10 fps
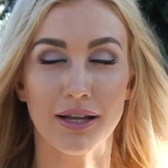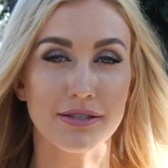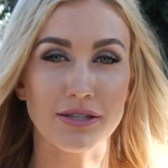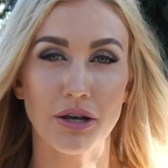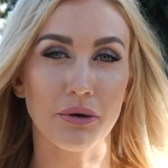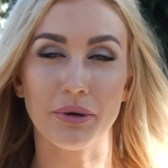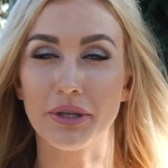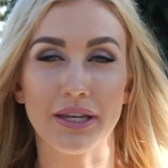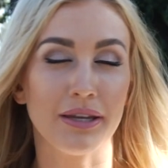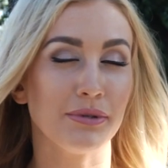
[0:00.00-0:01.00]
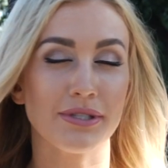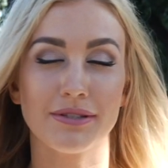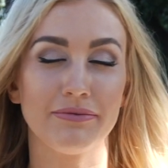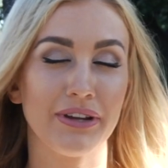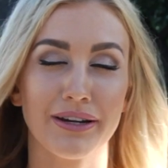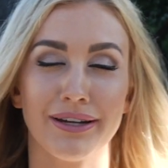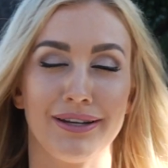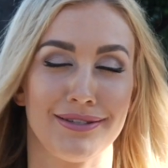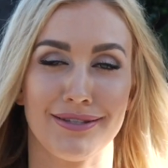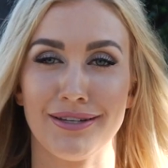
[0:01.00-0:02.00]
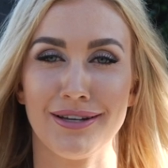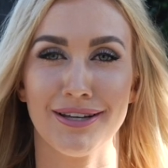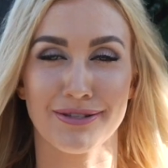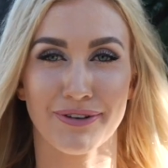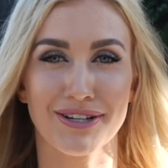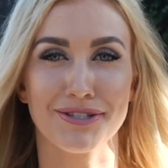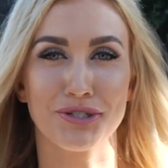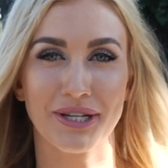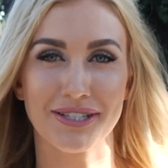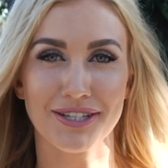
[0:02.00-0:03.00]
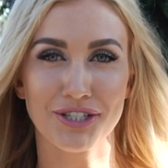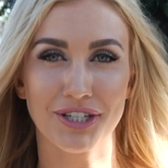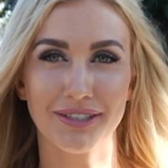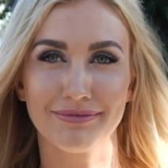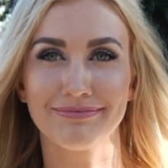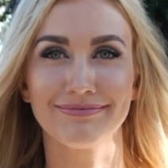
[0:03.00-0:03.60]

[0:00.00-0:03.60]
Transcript: And so it was very easy as far as a transition.